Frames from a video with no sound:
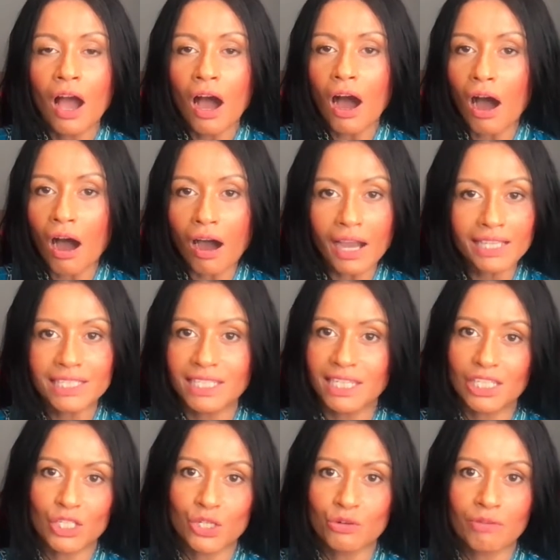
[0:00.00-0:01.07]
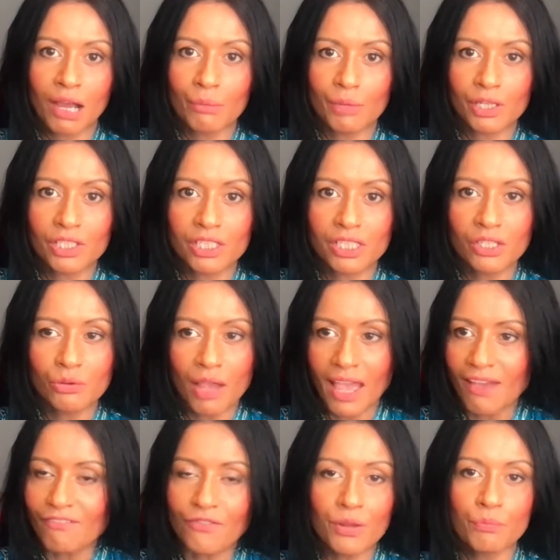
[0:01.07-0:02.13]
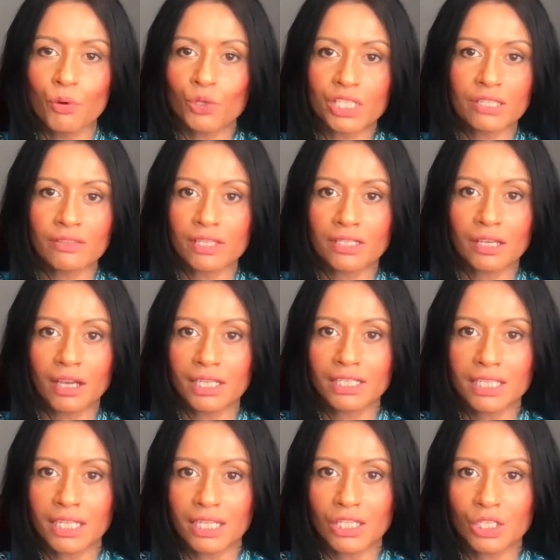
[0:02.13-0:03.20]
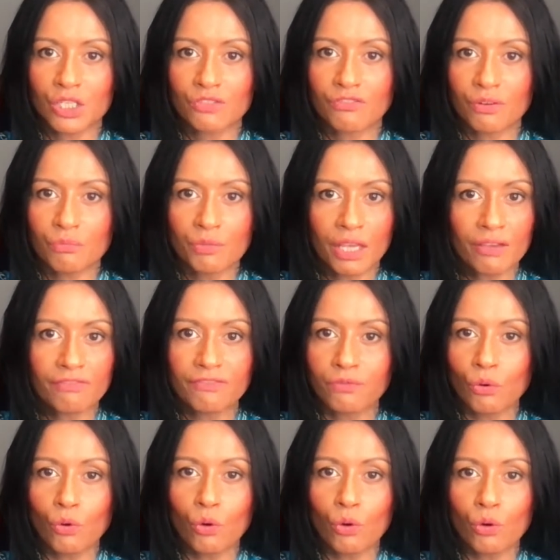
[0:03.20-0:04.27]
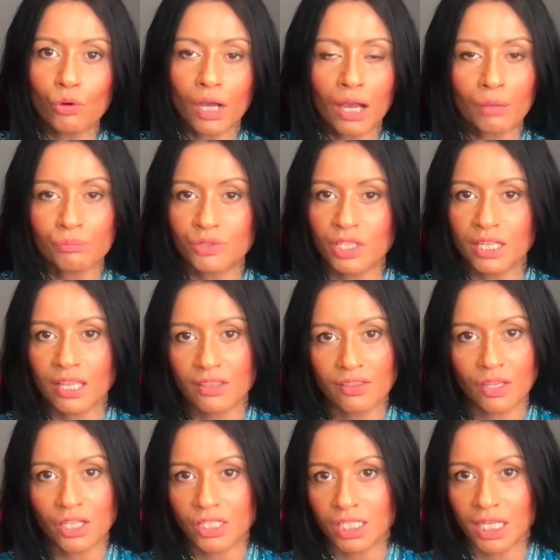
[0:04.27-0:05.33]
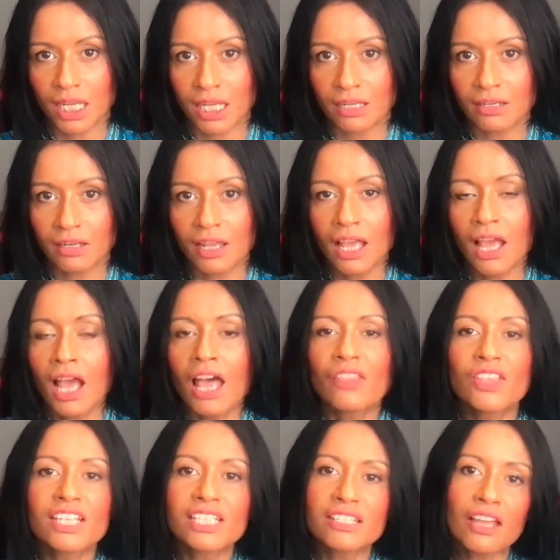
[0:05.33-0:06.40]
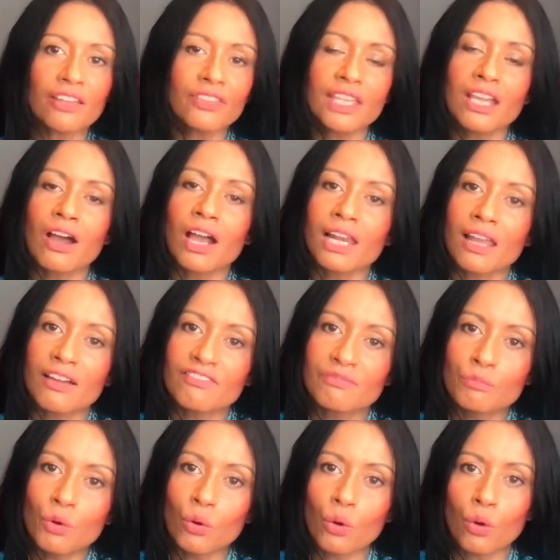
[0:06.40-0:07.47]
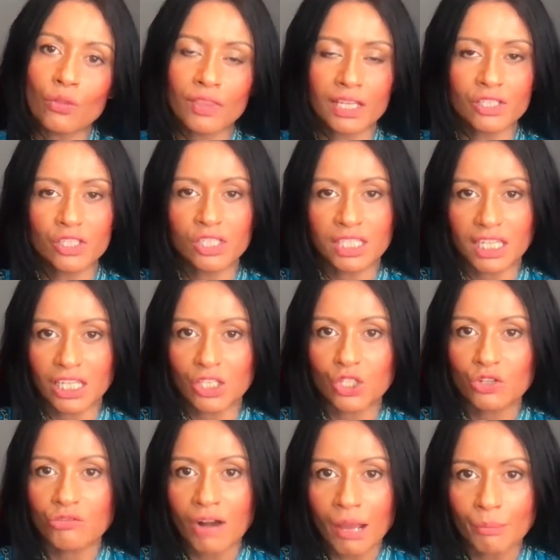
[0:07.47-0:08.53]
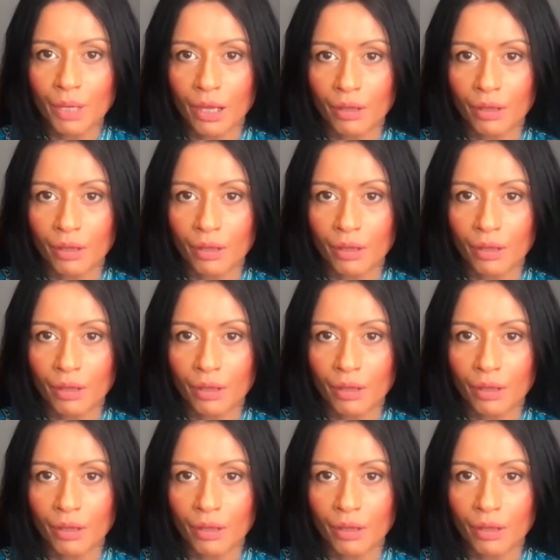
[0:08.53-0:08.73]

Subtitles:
I teach grammar to everybody that I teach, from year 4 up to year 13. There's nothing I love more than to teach grammar,